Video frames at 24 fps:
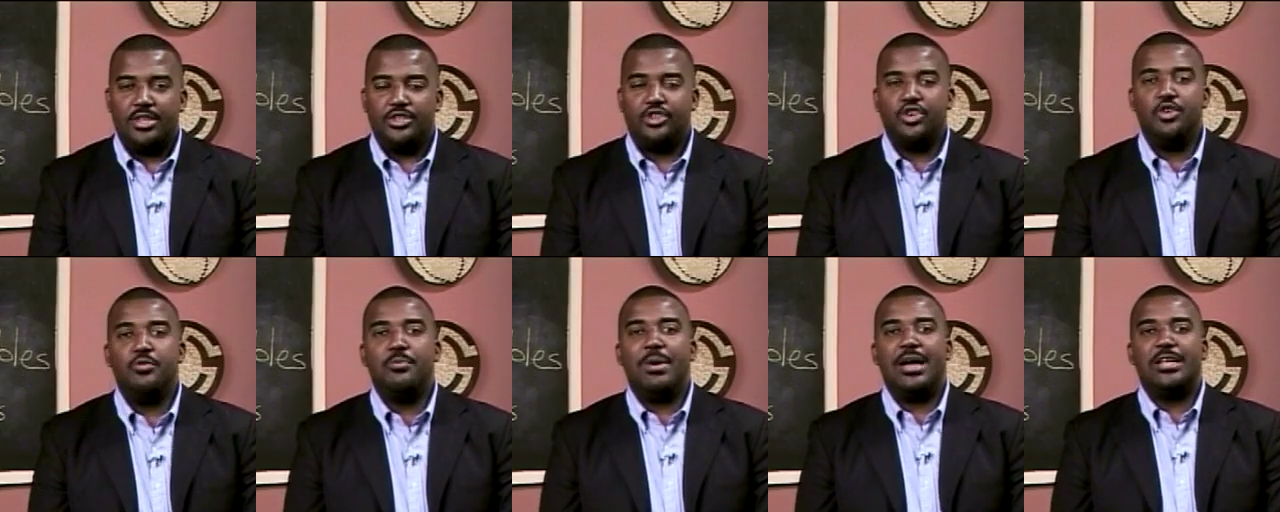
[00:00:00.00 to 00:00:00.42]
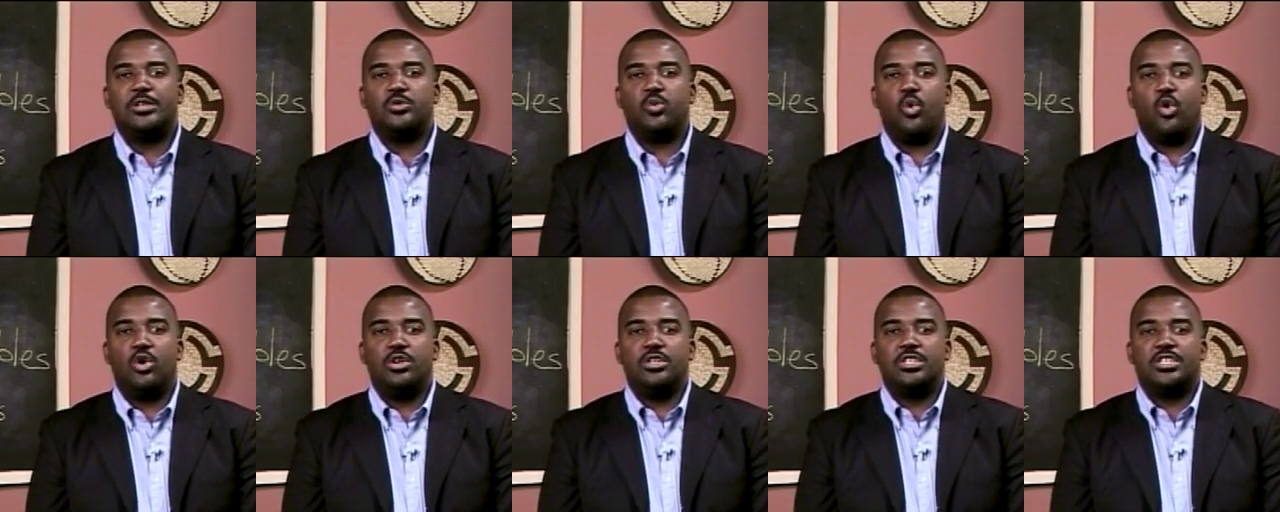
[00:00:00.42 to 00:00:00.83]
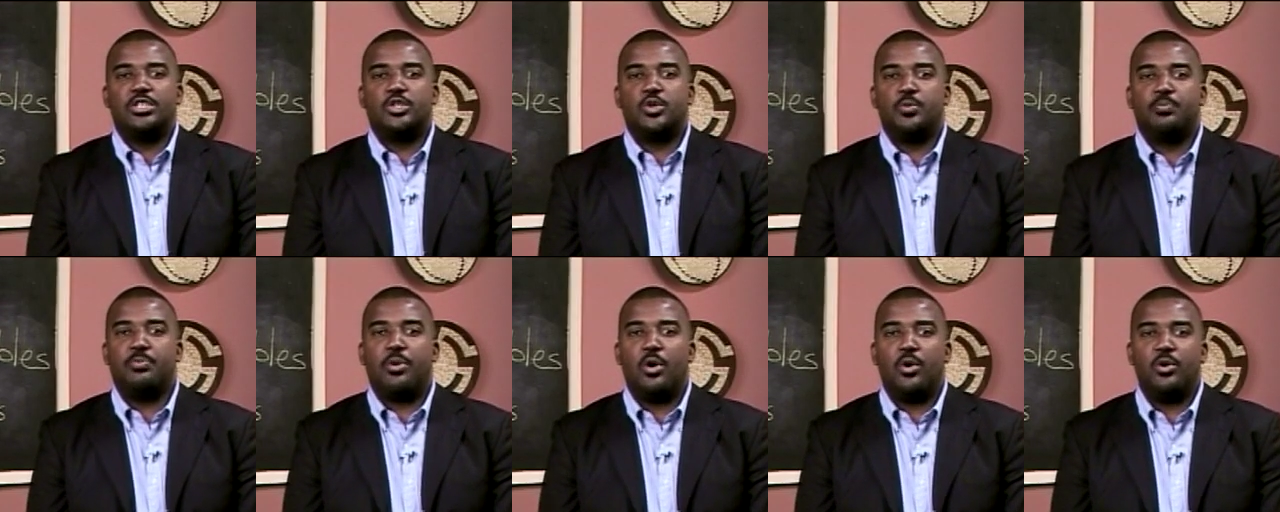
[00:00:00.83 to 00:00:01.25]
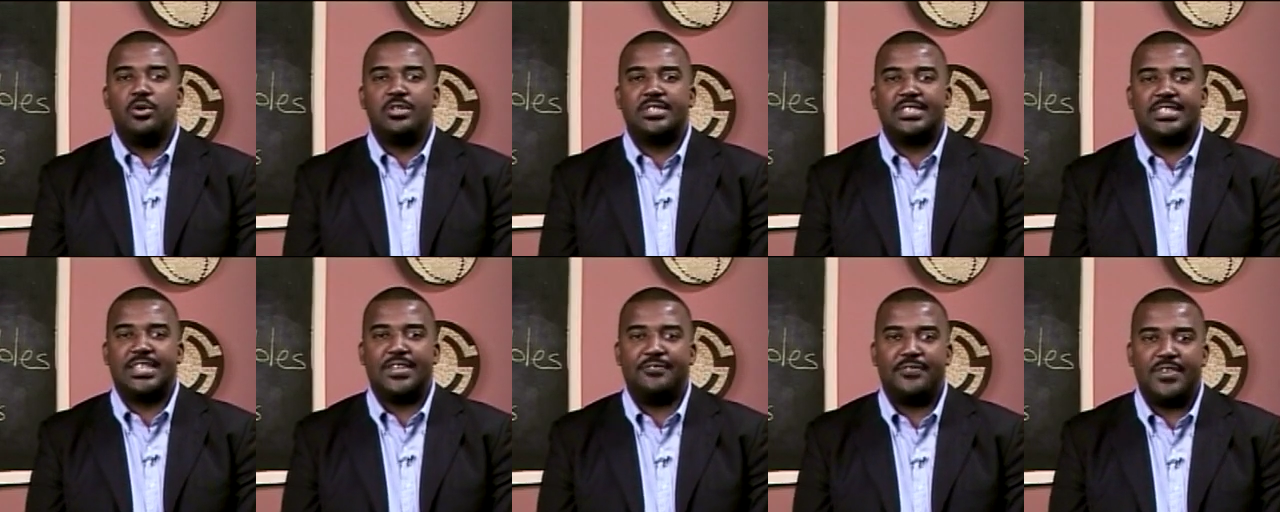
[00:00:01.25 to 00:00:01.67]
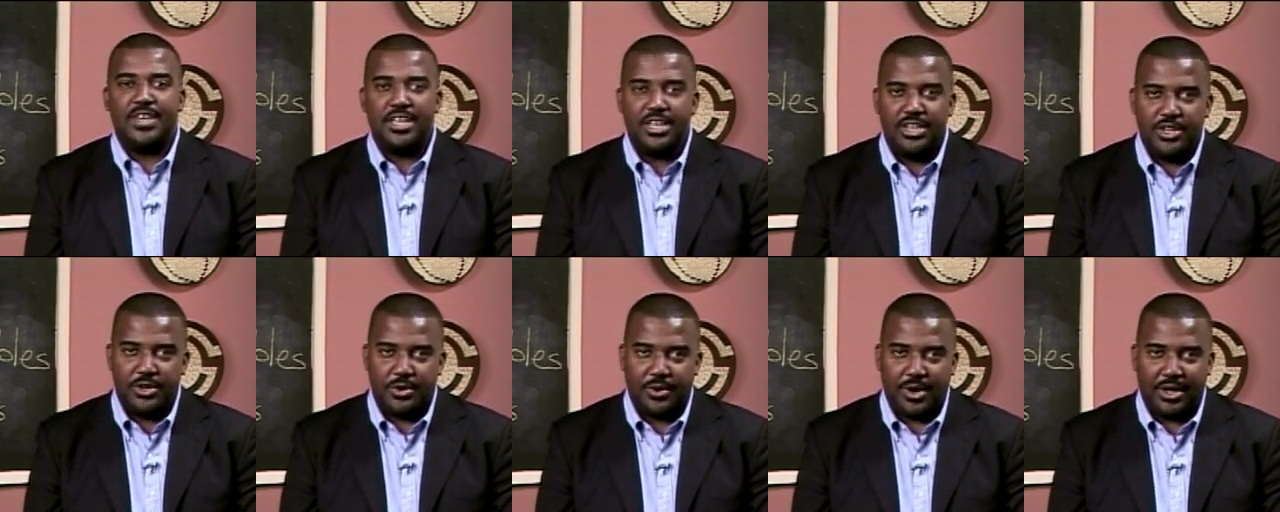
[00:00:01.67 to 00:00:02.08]
You might want to pause the
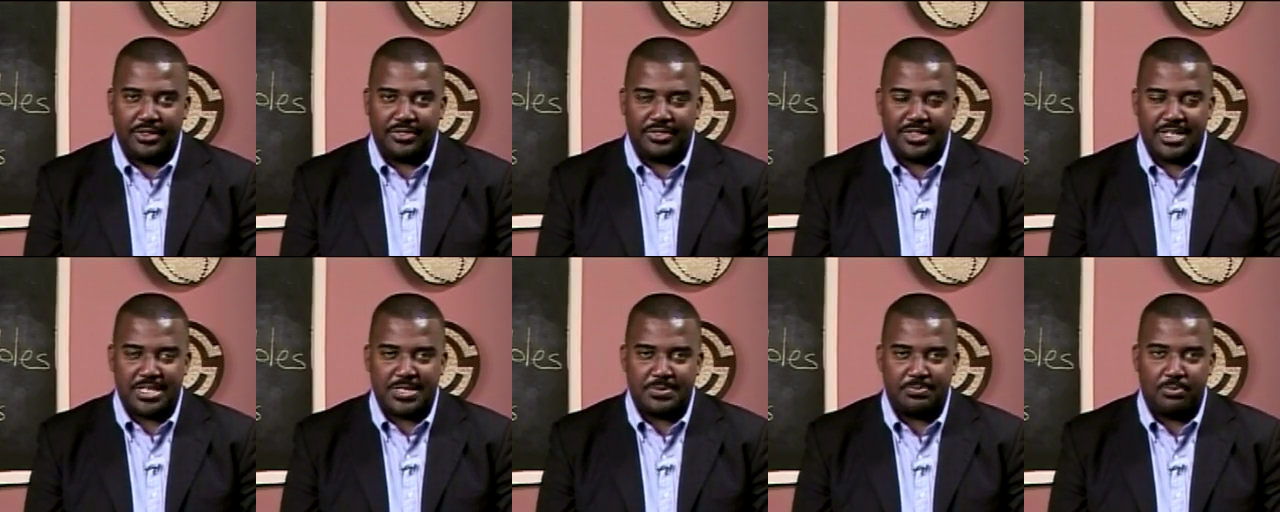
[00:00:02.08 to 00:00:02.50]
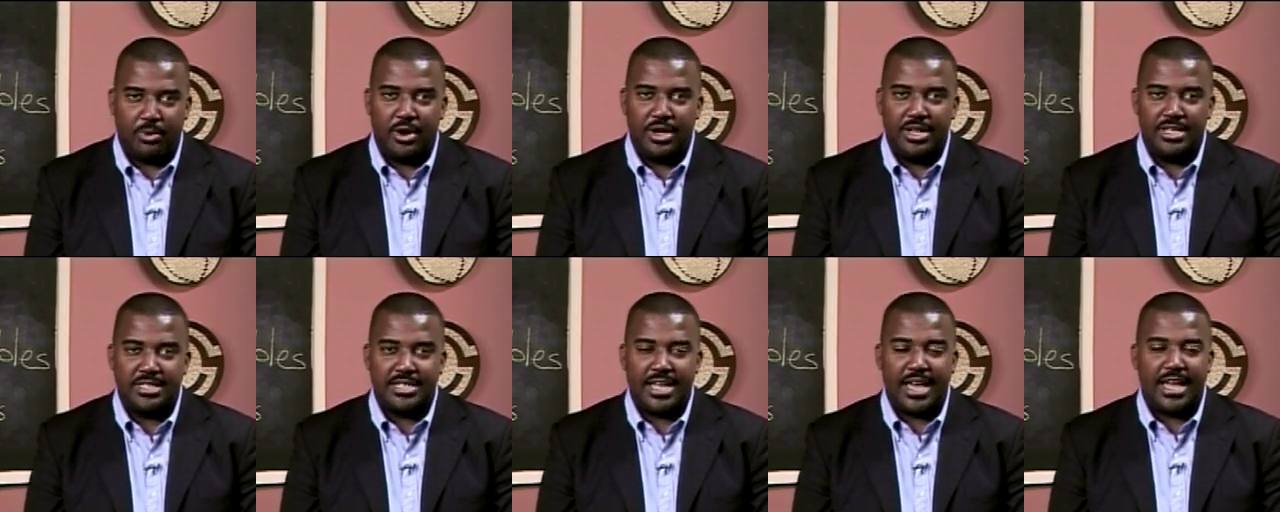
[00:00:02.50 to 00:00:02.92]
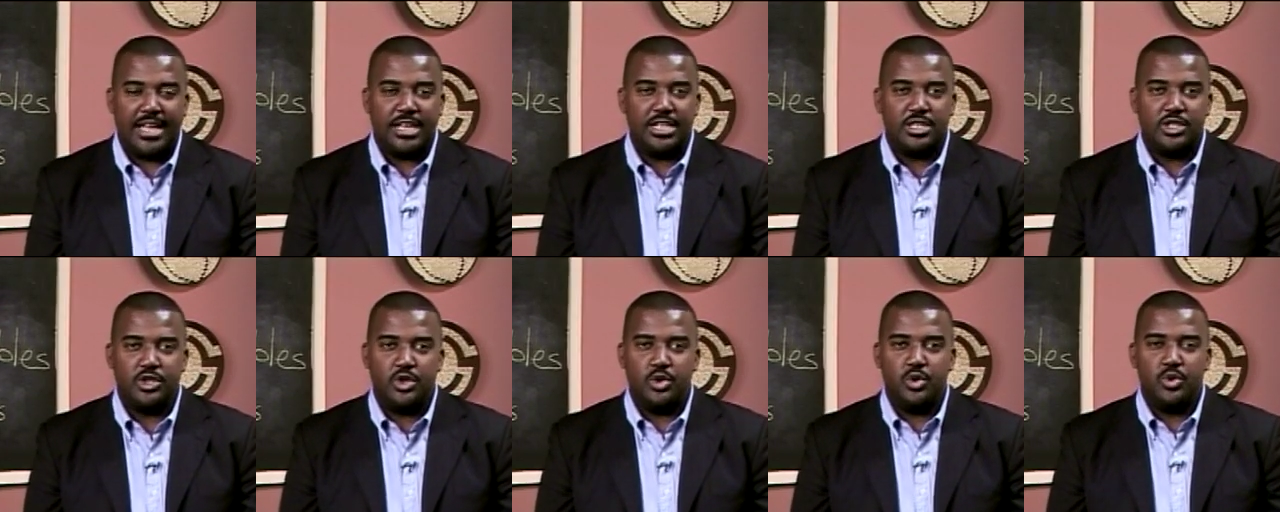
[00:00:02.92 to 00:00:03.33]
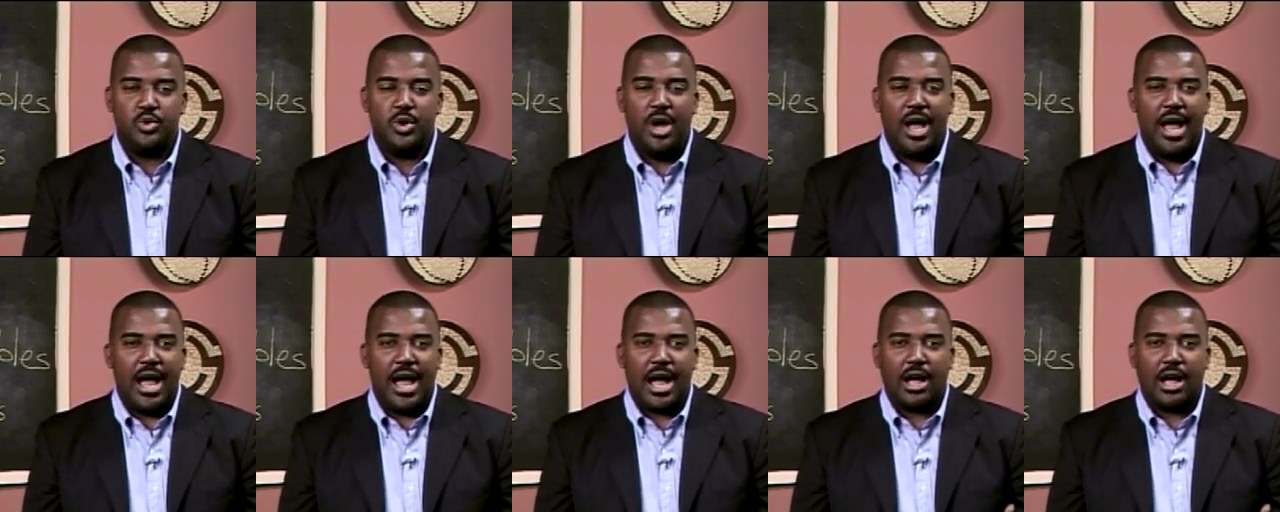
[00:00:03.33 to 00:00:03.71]
video at this point and do